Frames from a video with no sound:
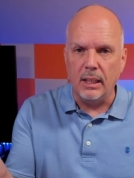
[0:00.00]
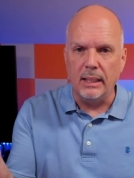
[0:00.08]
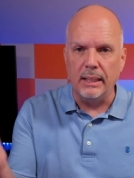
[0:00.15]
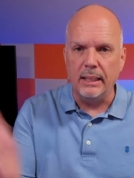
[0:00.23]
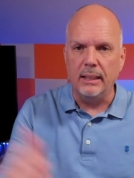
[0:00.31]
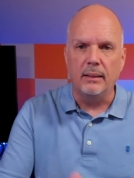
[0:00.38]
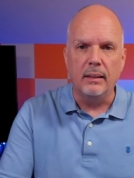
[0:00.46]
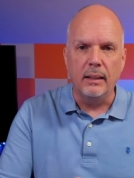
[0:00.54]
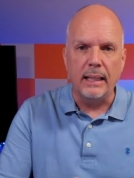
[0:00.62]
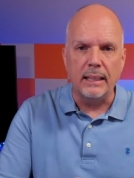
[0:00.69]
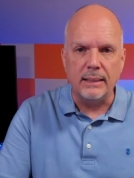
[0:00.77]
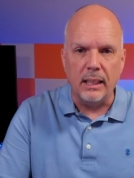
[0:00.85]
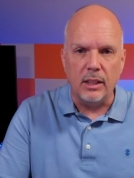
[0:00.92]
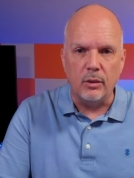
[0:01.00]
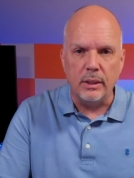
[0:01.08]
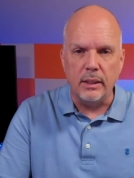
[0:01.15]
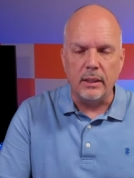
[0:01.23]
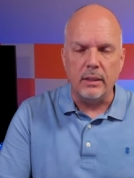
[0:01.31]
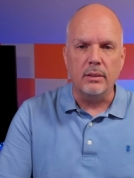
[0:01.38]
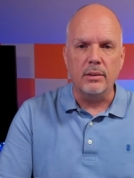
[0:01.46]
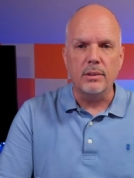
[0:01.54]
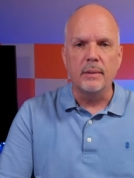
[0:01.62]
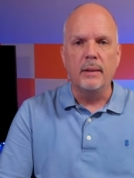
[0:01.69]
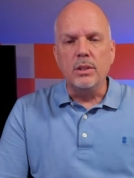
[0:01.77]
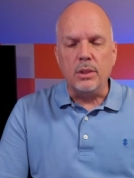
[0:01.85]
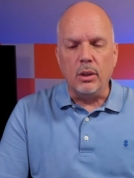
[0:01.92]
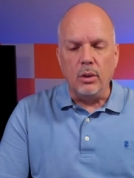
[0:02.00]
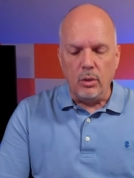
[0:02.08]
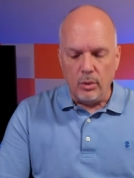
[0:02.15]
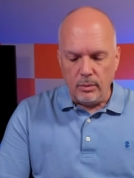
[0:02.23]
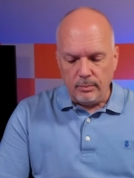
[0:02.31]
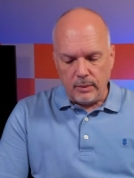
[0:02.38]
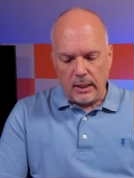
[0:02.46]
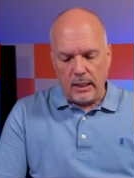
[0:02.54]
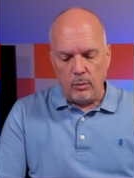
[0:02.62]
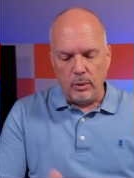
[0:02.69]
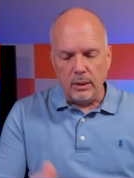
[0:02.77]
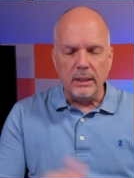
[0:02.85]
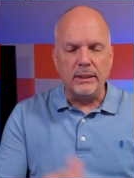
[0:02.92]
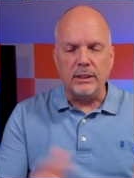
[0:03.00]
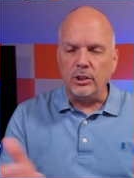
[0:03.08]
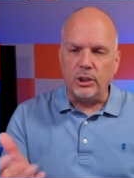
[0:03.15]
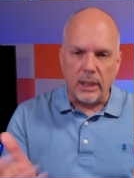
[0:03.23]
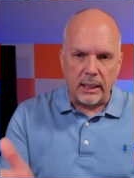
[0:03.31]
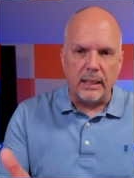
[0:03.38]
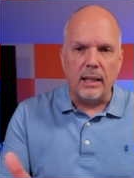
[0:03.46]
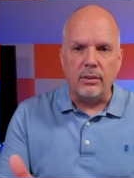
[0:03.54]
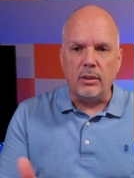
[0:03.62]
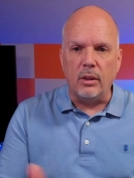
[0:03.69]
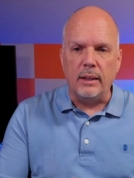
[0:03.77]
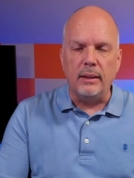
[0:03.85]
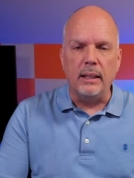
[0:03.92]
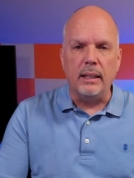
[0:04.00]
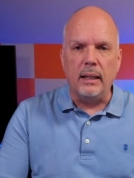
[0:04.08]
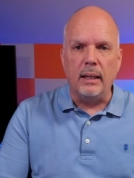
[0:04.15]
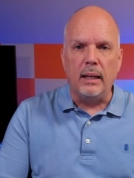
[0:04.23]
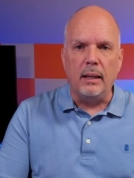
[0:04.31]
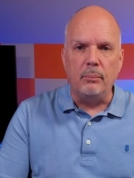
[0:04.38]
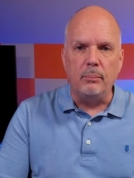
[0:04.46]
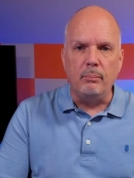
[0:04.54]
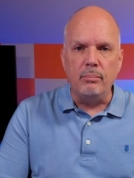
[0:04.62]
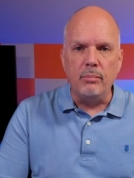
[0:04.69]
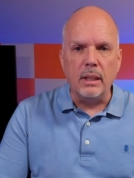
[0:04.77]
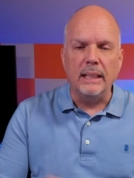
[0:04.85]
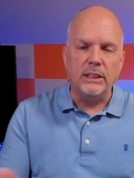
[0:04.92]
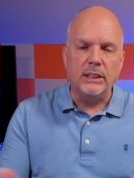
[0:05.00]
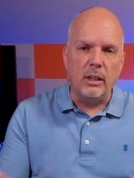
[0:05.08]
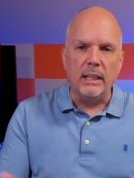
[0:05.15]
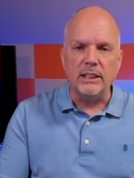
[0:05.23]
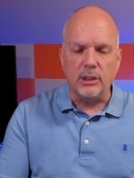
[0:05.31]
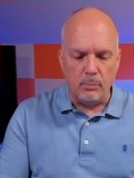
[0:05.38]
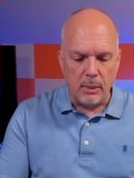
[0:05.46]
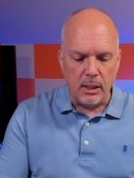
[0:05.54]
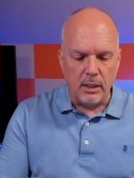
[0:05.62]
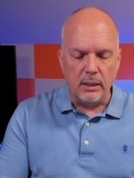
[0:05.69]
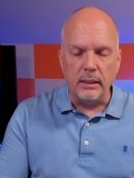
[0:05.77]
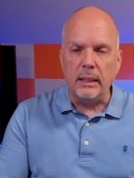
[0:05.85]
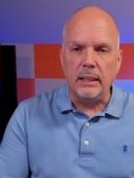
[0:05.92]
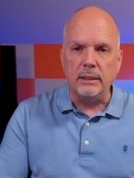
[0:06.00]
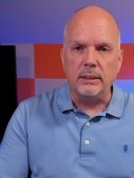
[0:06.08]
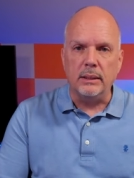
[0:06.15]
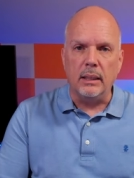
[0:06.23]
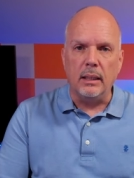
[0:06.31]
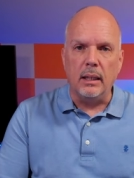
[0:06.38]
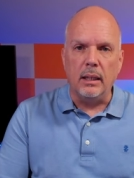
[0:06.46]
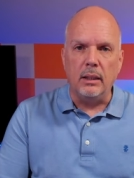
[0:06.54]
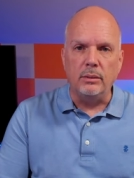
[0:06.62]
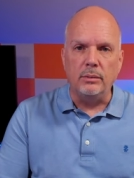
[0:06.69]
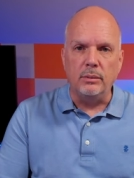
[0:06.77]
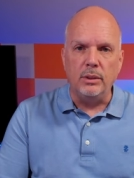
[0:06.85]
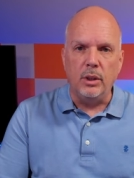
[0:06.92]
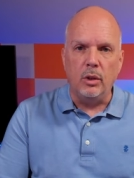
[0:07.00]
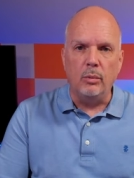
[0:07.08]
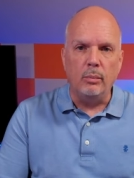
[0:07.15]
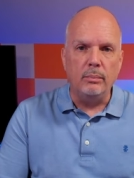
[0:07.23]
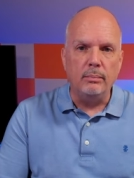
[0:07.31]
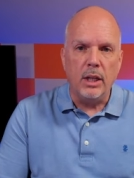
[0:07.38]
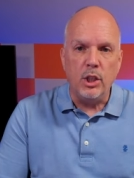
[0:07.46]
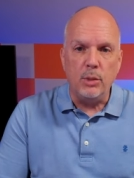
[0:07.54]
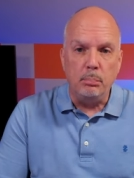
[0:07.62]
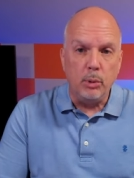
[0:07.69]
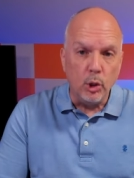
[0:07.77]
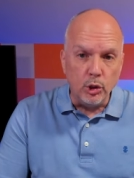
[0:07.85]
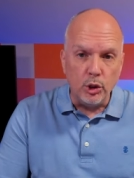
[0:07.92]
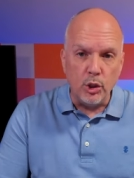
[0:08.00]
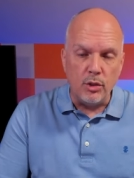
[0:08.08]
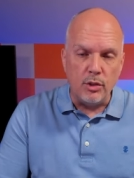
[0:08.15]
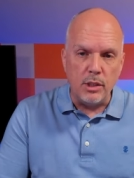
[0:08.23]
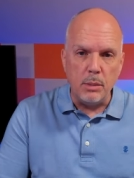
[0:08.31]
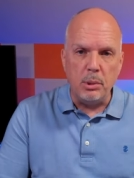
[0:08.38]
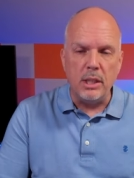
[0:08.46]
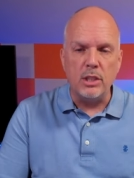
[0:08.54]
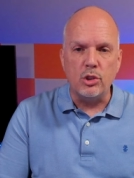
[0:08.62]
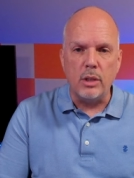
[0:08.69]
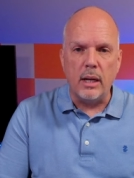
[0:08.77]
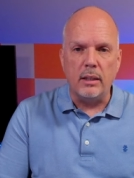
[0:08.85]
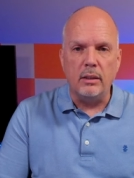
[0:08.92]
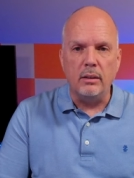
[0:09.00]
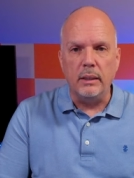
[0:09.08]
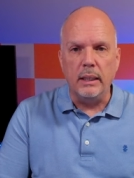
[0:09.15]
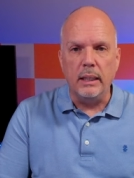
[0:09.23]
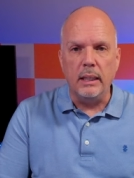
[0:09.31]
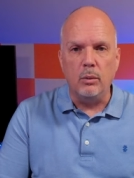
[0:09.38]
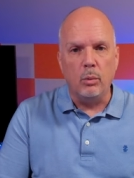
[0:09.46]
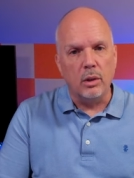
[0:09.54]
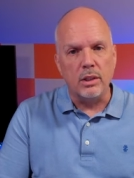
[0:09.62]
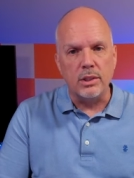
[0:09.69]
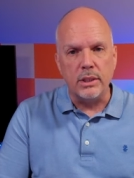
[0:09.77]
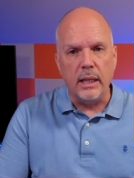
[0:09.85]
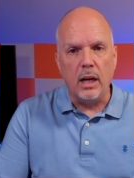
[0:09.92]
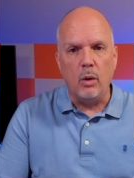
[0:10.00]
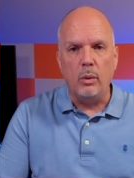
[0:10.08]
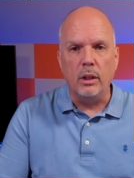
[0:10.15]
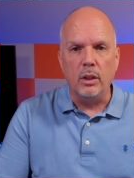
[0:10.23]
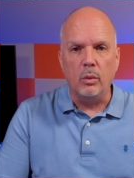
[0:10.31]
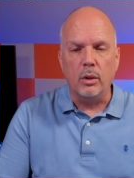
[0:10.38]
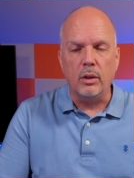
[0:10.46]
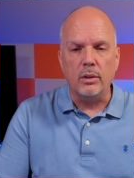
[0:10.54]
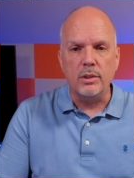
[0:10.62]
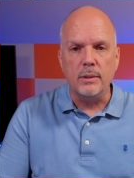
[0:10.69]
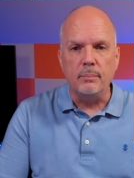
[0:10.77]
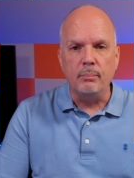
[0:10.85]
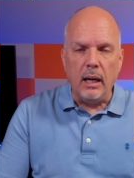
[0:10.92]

Again, that's kind of ridiculous. So uh, we're gonna still check it out, though. I think um, it still has some merit as uh, a you know a Bluetooth GPS tracker, and we're gonna see how well it works.